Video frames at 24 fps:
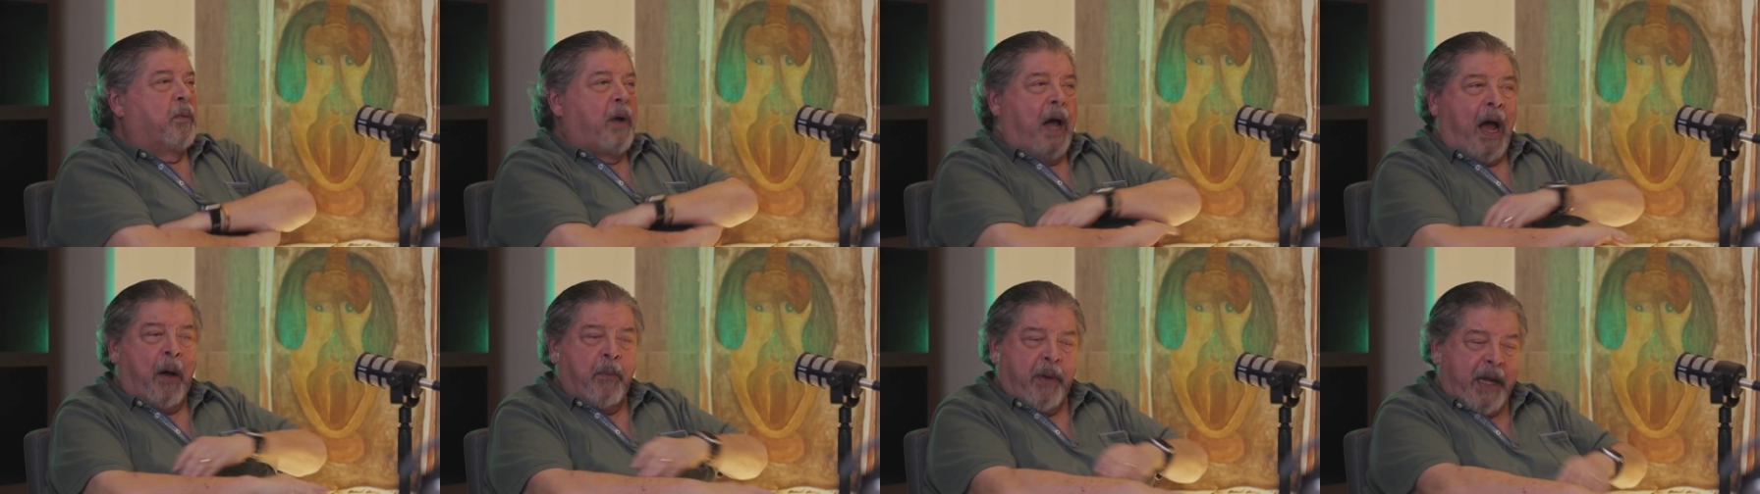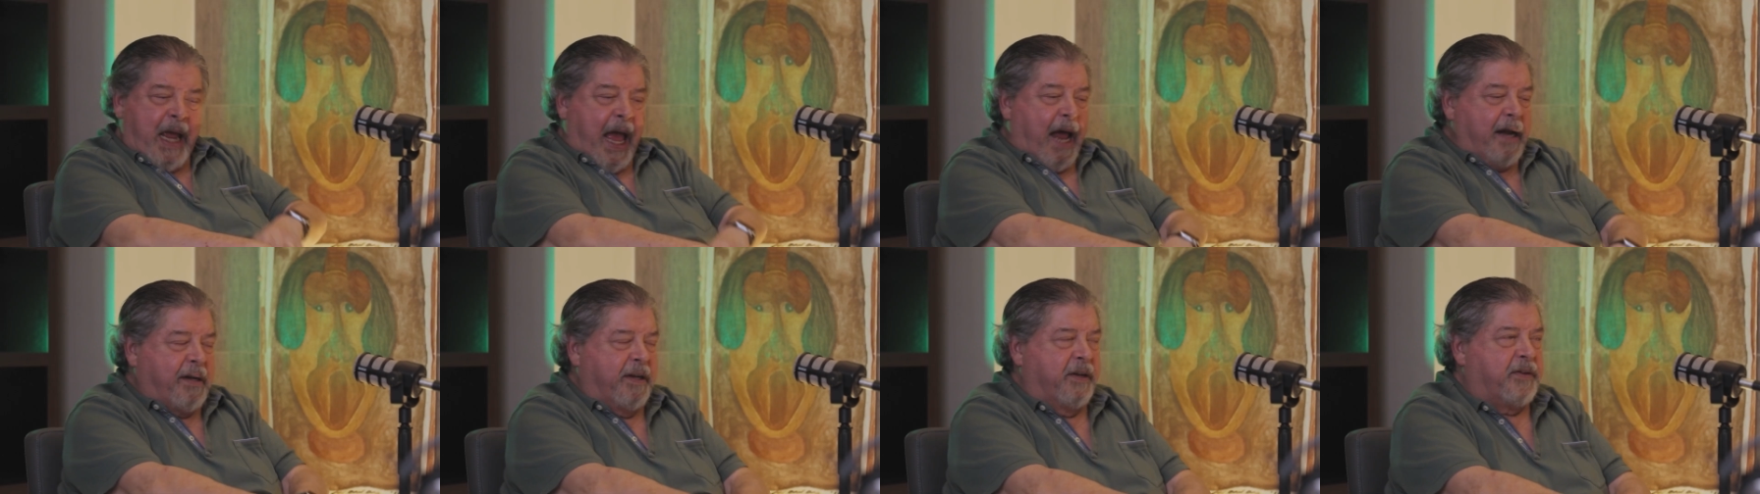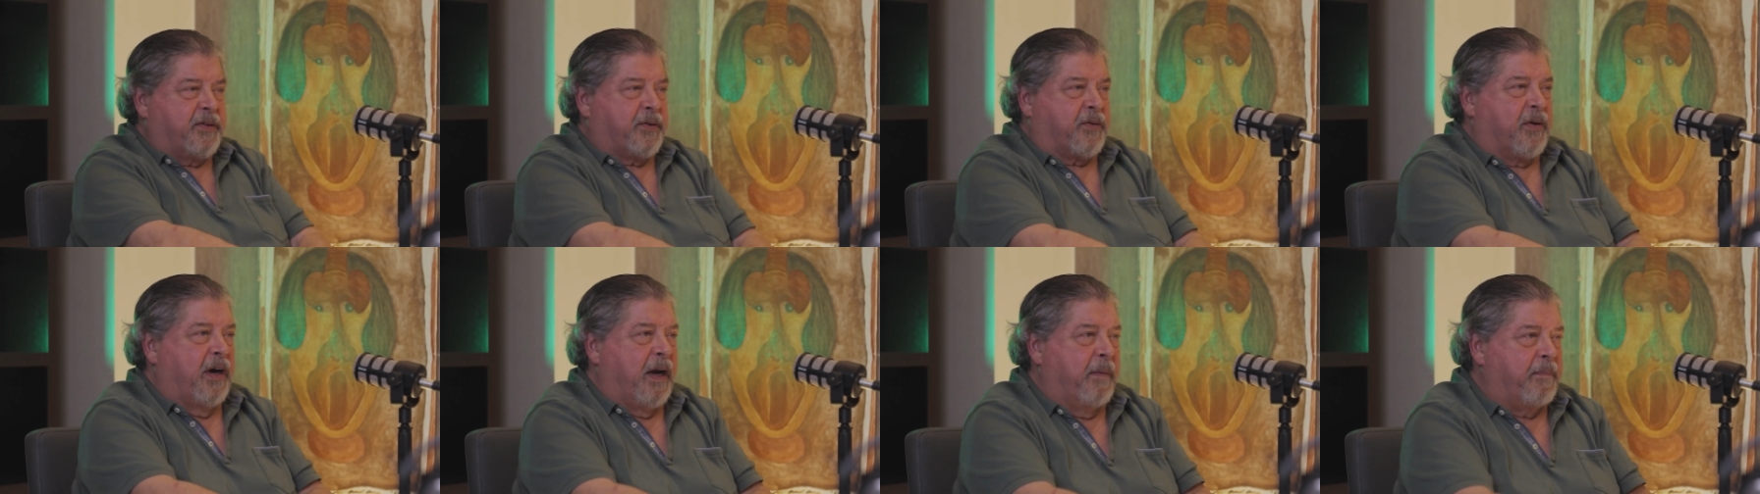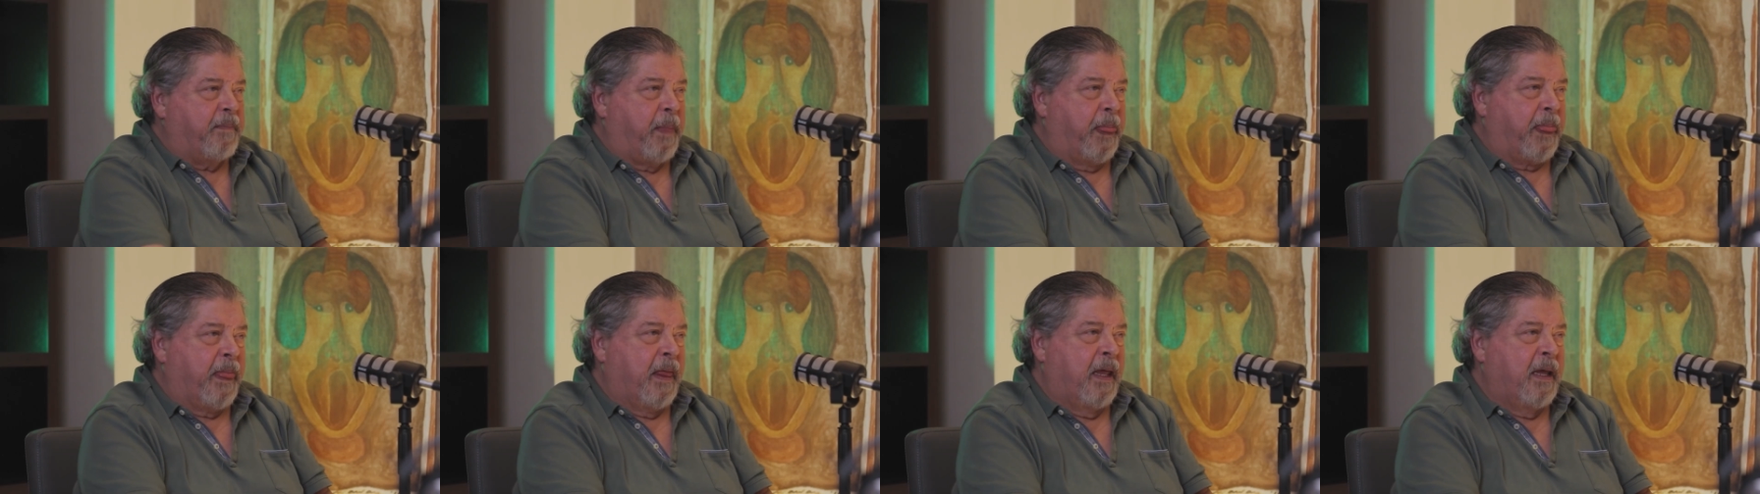we had the script.
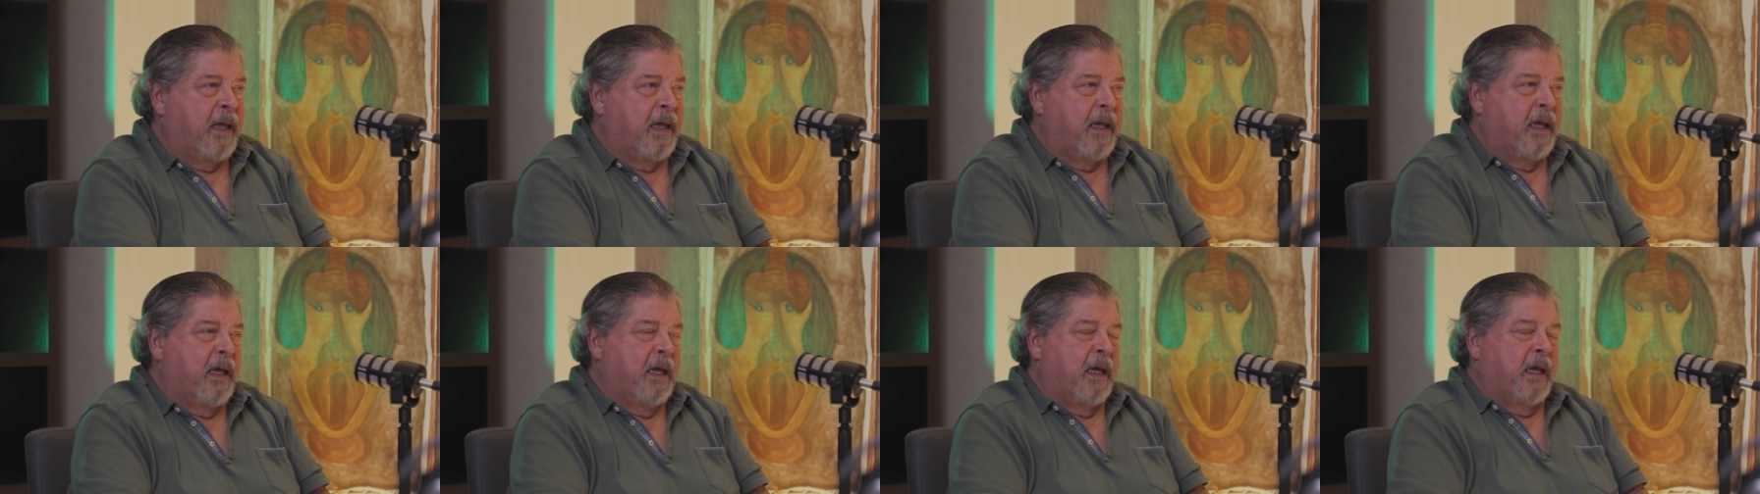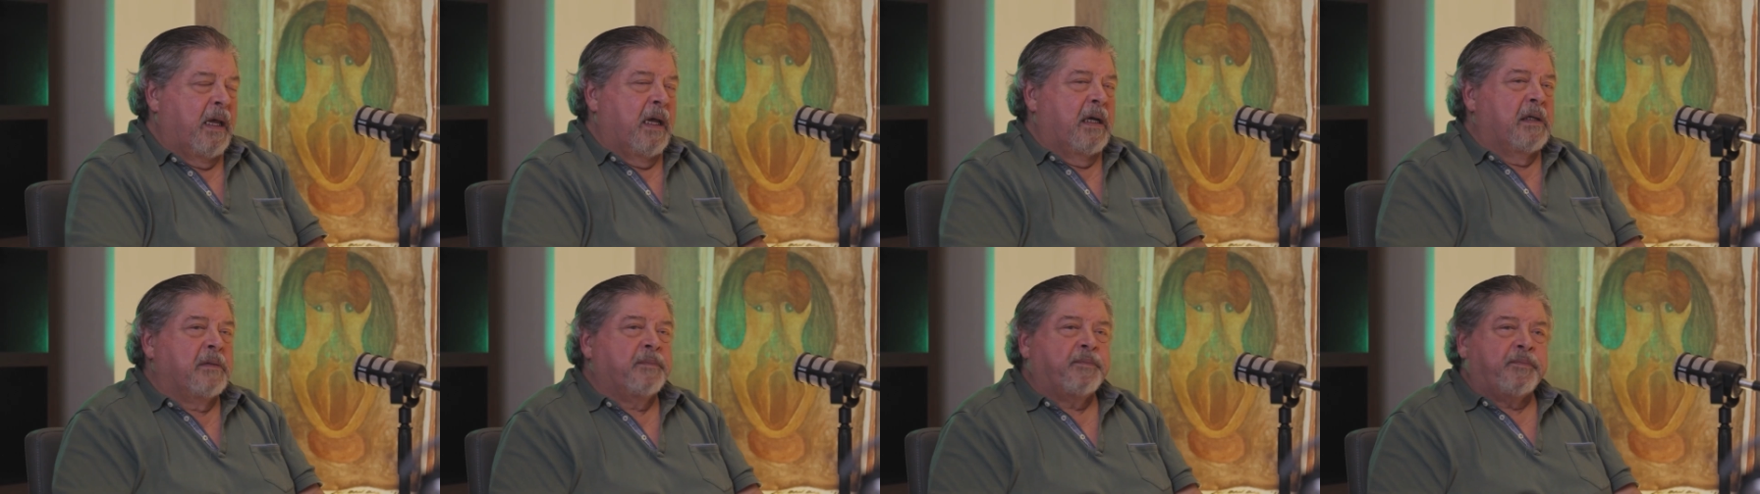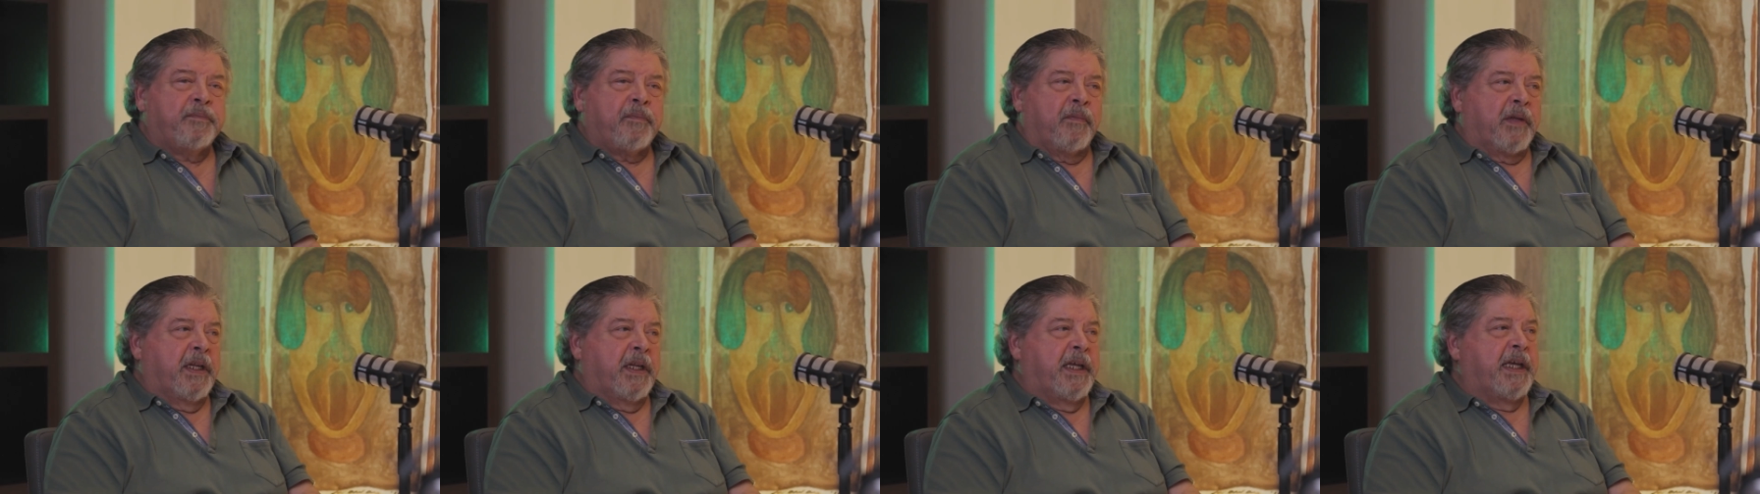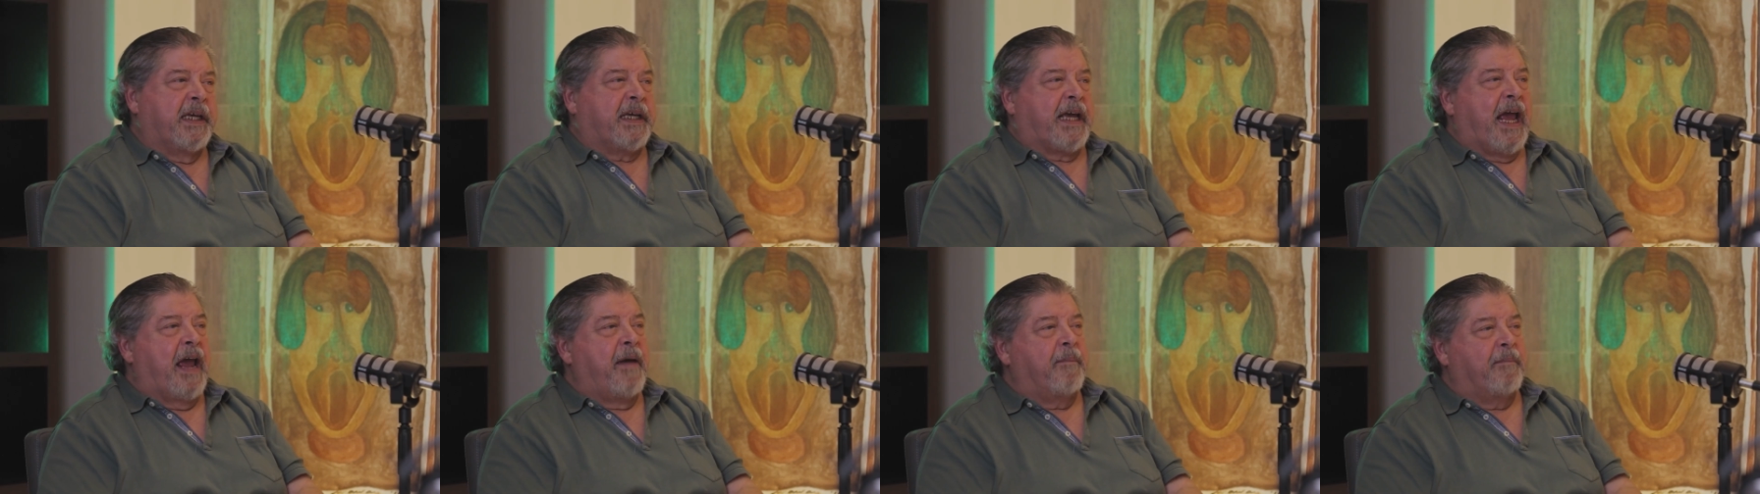Yeah.
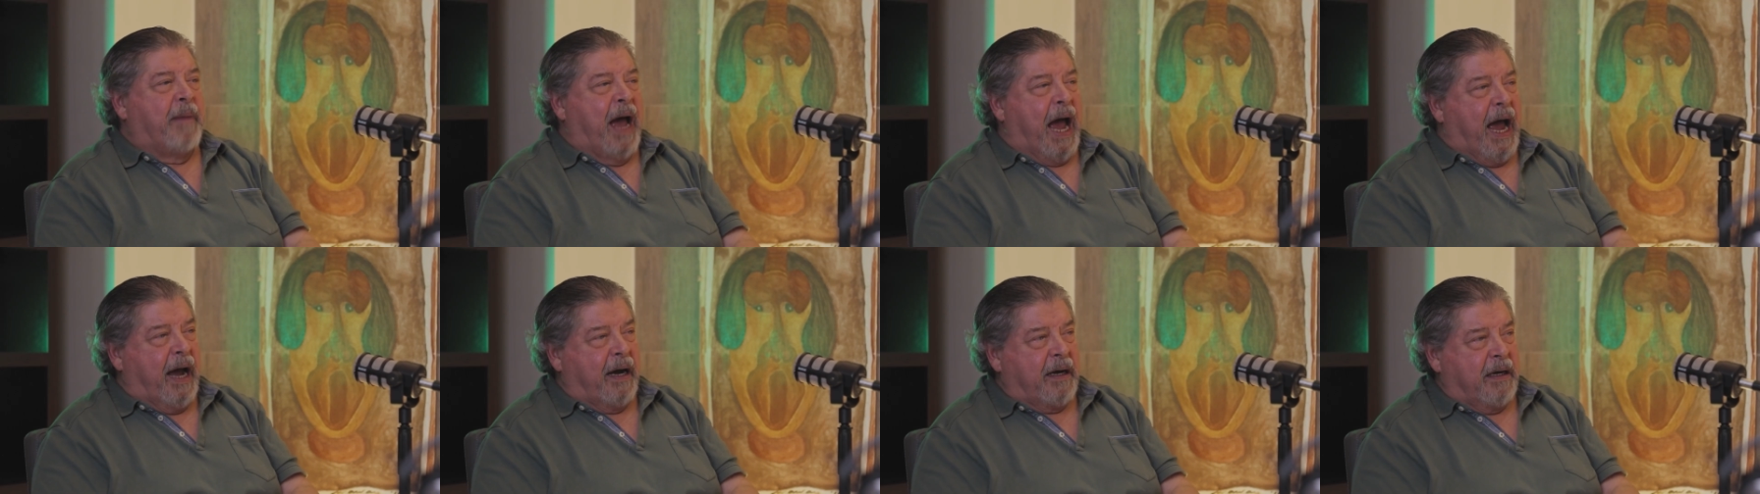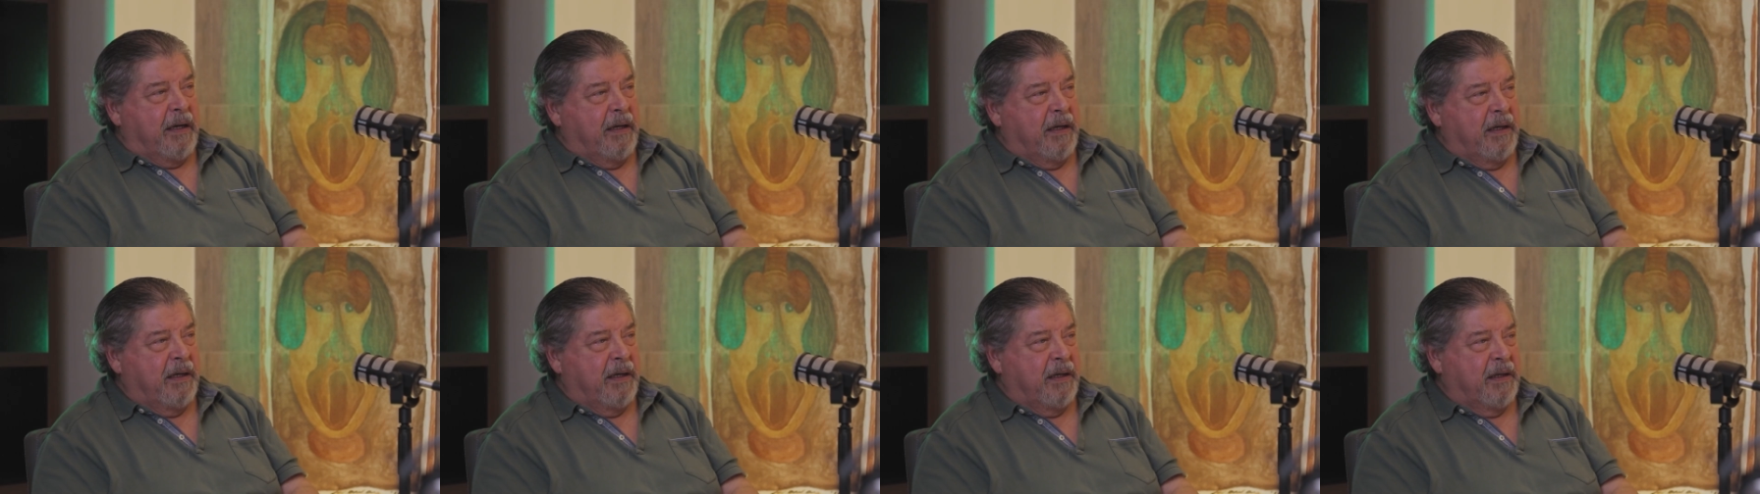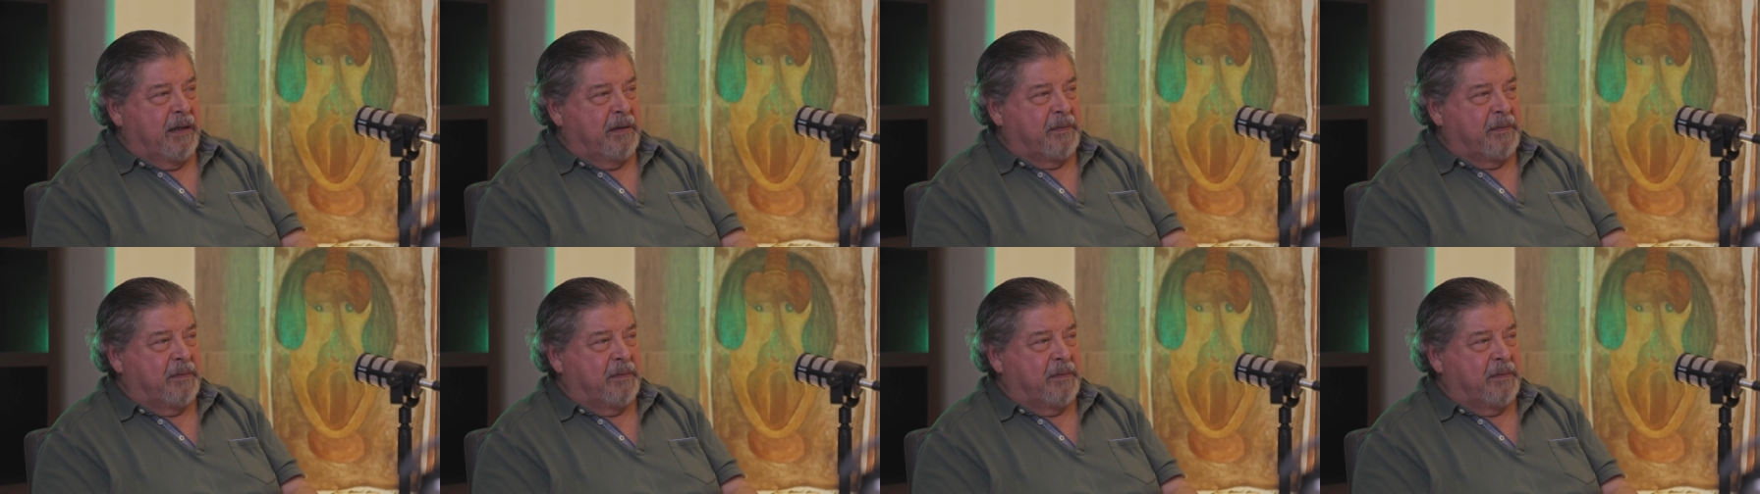He came back